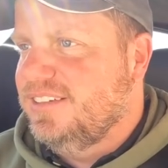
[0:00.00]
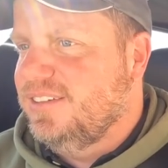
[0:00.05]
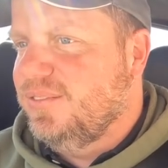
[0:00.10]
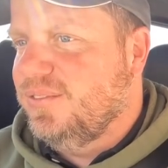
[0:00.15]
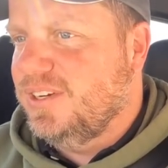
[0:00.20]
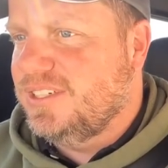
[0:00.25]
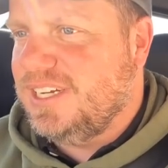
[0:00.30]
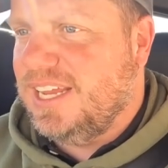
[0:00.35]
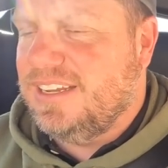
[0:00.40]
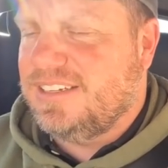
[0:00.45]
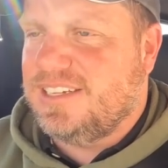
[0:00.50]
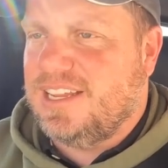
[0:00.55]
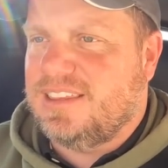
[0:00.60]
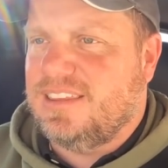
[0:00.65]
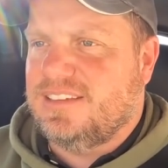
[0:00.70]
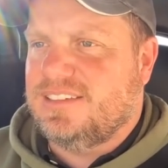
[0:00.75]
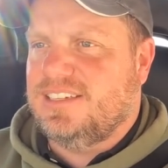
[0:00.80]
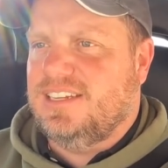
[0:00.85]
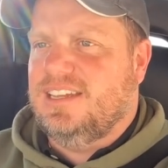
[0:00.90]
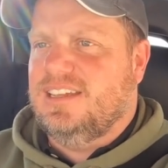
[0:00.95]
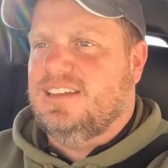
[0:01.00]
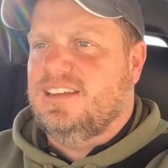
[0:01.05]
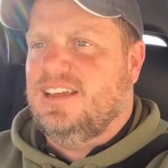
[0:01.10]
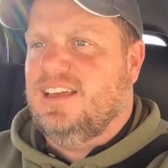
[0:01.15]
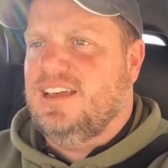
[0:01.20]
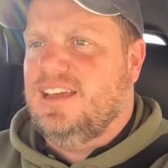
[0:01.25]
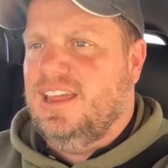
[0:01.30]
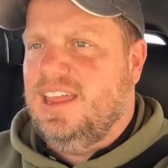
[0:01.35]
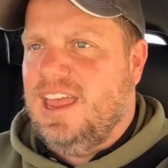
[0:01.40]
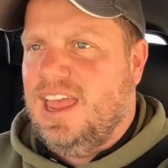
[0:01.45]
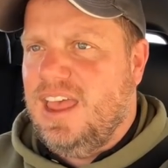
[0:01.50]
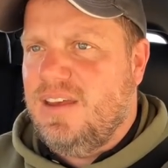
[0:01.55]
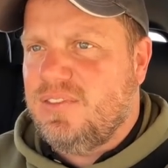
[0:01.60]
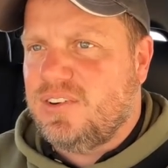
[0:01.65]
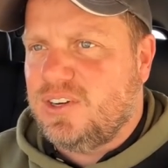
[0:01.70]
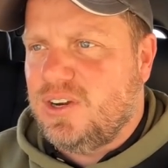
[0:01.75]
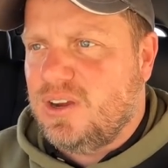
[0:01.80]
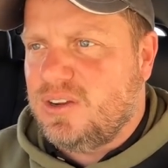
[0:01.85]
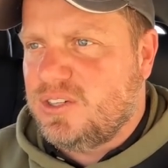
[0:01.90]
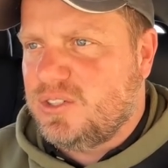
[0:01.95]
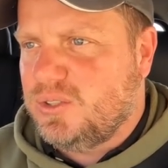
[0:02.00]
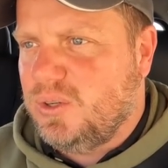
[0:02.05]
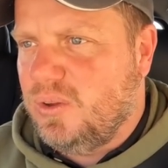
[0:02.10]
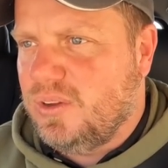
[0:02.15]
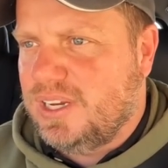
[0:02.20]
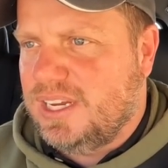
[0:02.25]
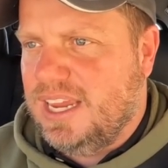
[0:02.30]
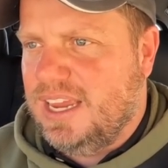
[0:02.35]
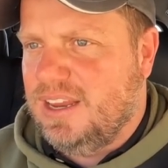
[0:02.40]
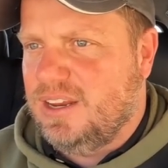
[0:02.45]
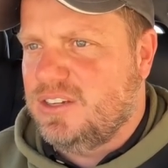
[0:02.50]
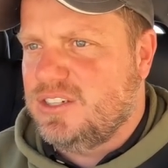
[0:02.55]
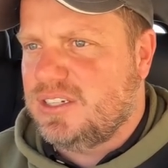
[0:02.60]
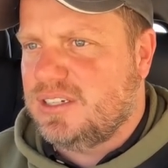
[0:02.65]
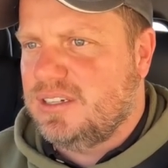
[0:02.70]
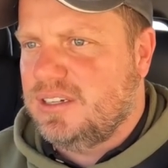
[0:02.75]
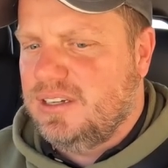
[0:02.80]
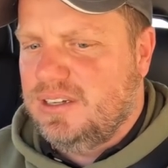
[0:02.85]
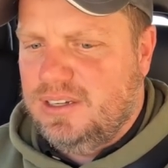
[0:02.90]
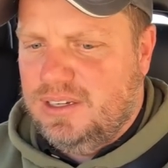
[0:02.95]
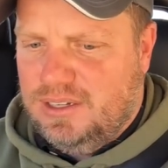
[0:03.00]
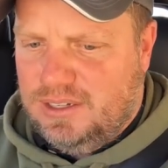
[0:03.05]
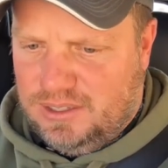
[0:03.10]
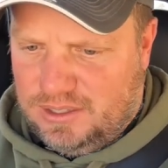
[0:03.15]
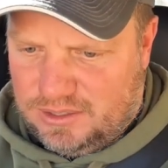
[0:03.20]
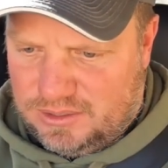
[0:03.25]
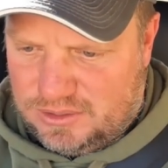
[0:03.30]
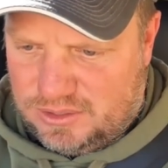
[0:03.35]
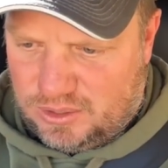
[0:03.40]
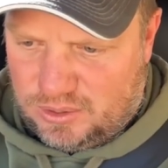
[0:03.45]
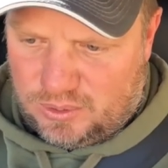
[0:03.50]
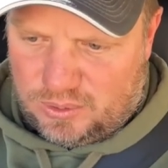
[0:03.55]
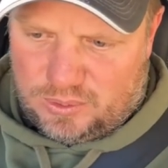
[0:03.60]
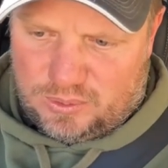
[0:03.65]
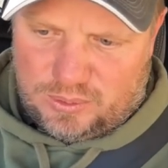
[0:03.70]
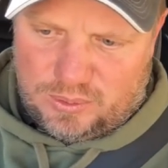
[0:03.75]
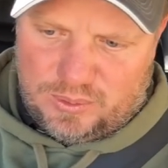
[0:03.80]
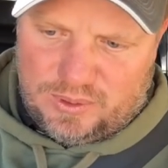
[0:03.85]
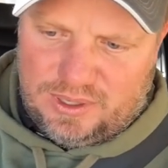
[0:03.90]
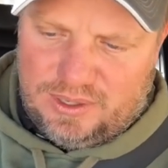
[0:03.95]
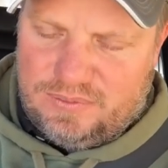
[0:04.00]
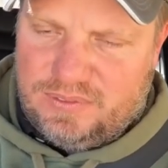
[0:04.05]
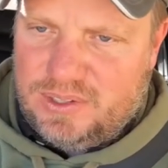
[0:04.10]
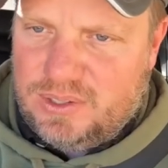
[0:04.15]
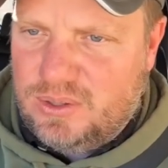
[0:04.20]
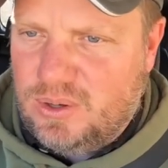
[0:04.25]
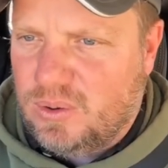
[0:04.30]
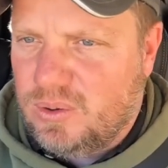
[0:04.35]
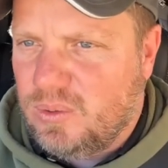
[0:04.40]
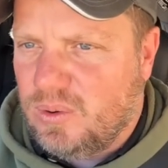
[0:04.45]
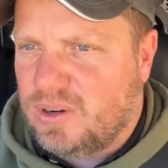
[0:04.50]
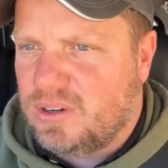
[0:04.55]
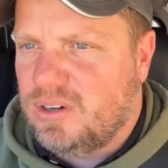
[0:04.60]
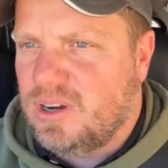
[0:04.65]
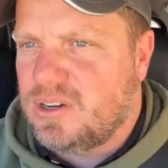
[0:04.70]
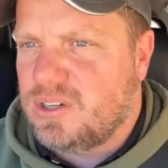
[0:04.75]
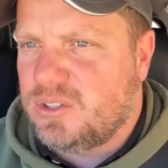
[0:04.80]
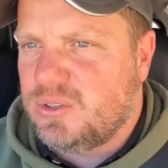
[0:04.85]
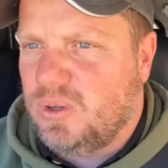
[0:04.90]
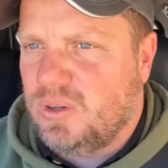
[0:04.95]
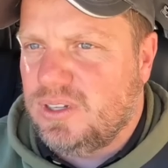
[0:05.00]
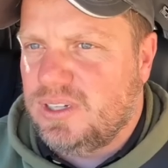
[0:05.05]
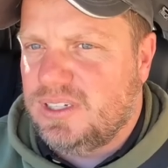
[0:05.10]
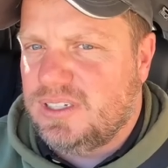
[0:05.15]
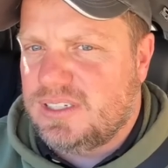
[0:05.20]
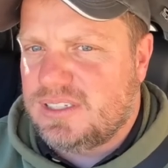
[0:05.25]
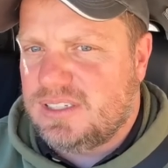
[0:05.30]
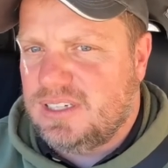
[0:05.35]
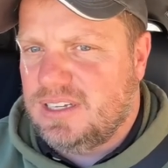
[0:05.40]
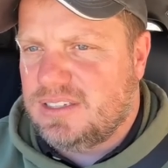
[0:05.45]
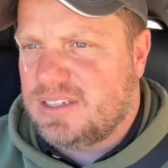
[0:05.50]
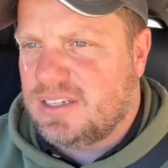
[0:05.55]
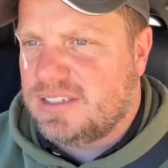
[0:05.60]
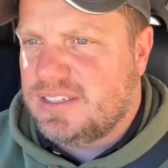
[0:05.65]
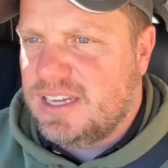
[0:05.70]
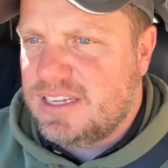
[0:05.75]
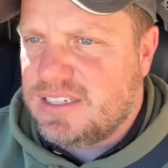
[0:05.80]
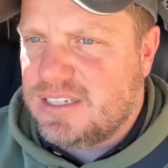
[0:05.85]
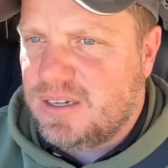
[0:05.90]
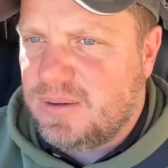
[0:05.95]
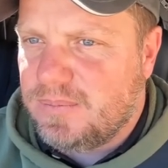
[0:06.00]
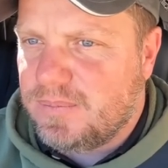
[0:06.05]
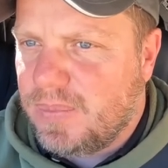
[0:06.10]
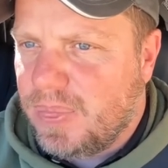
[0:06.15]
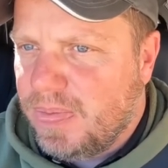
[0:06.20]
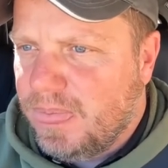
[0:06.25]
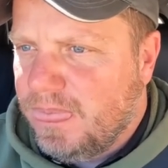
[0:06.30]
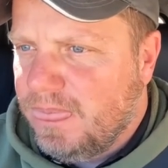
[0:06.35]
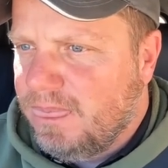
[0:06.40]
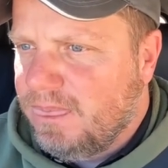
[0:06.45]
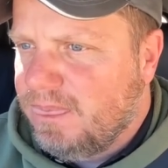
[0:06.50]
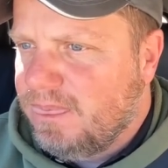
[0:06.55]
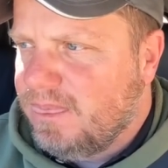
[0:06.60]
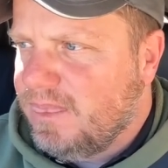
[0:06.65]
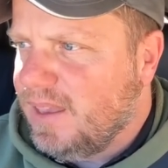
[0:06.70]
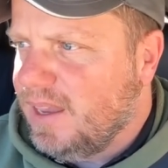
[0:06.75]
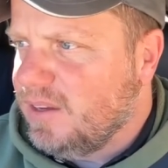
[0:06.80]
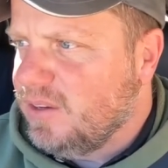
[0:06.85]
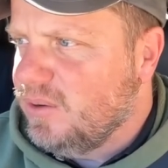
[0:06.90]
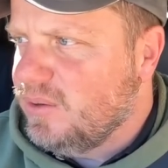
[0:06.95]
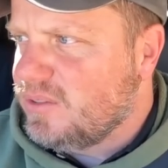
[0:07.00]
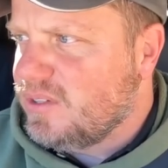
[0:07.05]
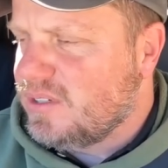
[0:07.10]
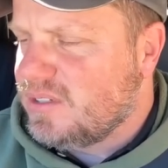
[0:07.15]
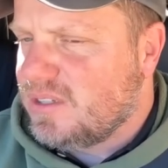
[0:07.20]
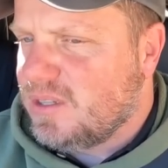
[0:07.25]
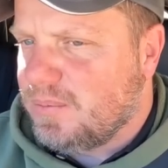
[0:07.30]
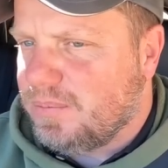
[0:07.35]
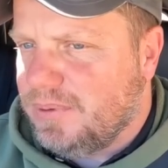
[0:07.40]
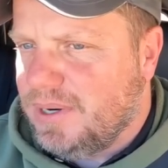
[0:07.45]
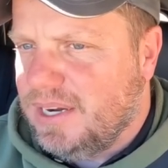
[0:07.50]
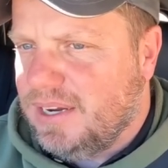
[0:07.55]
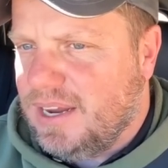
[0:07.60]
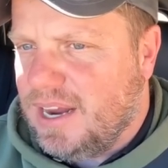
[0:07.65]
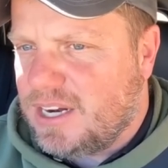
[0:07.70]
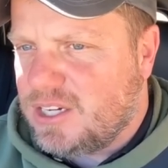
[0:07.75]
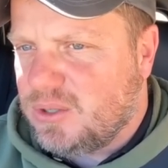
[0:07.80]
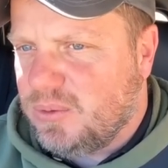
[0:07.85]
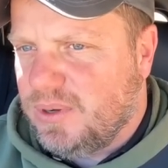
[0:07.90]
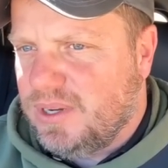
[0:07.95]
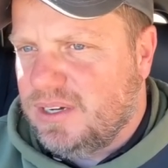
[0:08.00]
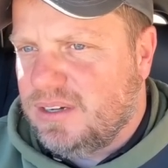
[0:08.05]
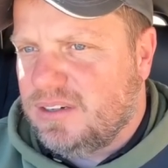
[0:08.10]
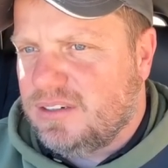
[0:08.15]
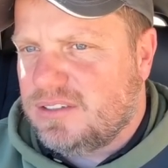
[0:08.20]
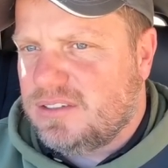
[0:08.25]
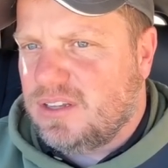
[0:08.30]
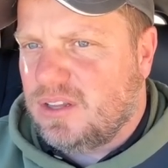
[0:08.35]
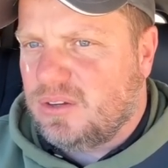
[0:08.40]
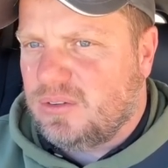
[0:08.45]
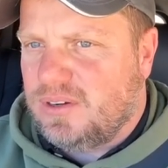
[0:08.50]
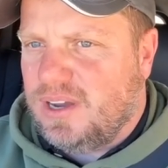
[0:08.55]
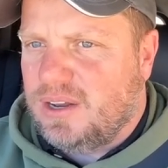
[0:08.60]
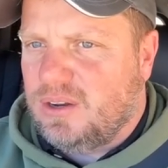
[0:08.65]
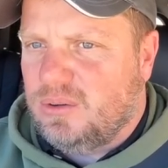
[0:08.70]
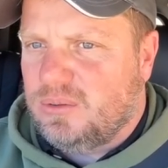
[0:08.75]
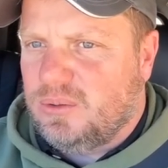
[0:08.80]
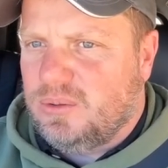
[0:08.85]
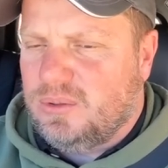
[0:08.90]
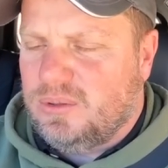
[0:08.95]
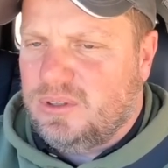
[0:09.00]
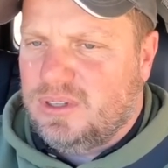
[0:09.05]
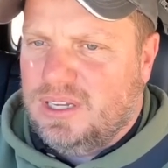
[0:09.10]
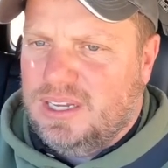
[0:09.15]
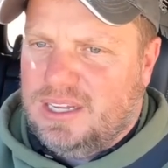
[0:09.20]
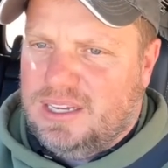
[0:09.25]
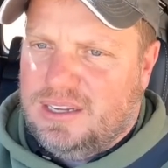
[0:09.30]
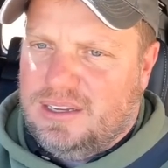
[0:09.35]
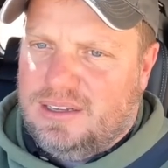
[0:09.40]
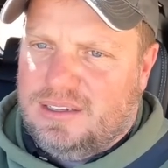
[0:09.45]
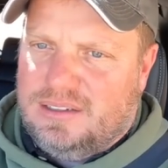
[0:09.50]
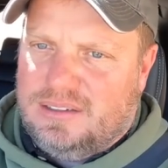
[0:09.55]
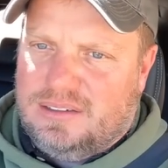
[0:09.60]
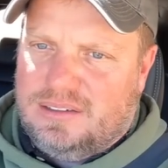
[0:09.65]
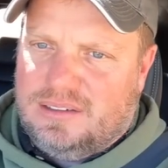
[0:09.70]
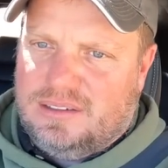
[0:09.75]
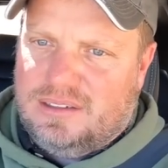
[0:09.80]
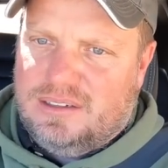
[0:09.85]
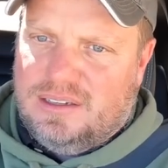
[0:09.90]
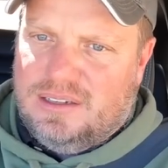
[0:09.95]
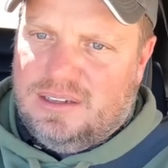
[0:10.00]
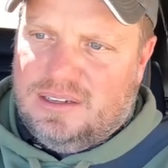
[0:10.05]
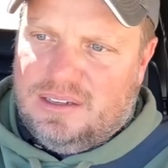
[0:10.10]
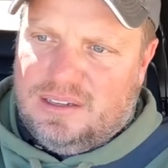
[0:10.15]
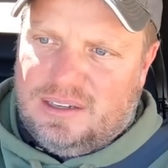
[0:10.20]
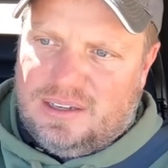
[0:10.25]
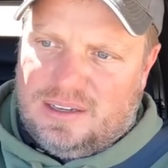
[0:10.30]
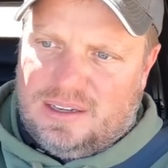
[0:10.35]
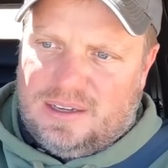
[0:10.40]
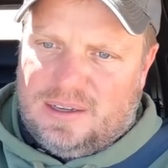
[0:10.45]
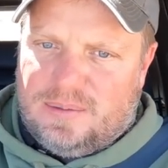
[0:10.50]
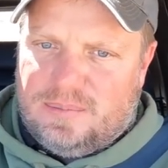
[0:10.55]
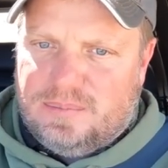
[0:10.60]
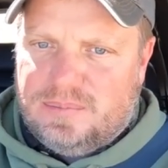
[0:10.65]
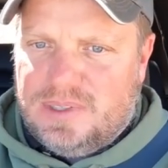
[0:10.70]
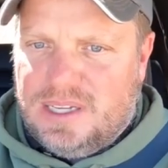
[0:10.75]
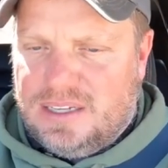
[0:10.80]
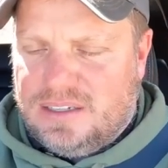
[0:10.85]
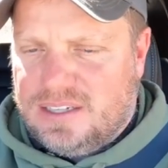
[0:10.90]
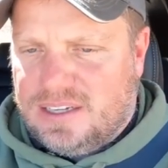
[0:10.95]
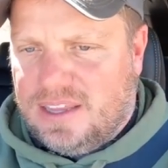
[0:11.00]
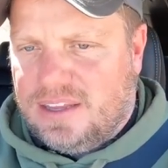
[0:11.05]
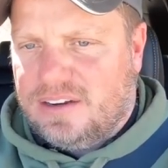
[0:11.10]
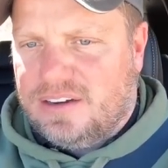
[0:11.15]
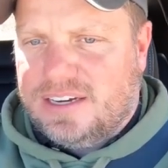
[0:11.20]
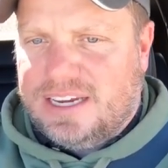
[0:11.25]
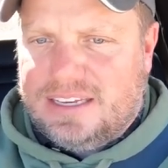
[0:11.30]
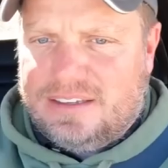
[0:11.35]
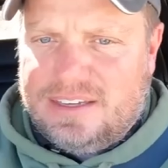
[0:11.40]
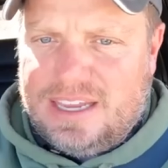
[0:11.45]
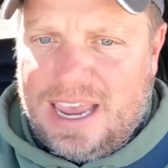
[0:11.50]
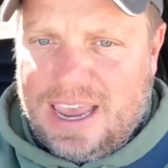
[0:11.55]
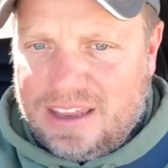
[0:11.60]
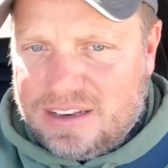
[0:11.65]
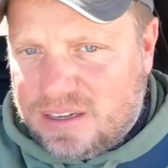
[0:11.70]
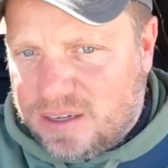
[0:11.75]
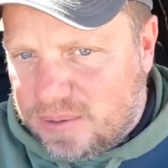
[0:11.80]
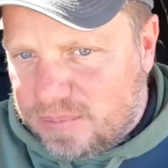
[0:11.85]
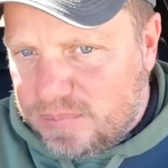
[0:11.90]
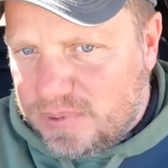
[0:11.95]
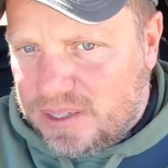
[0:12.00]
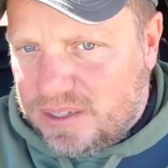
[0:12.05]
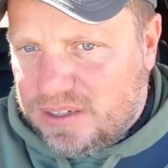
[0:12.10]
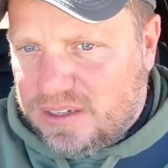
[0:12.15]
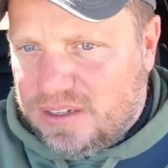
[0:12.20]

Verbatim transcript: which I just like to say. Uh, have crawl control engaged. So if you don't know what crawl control is, it's a system that uses the brake actuators, the throttle, and um, in together in tandem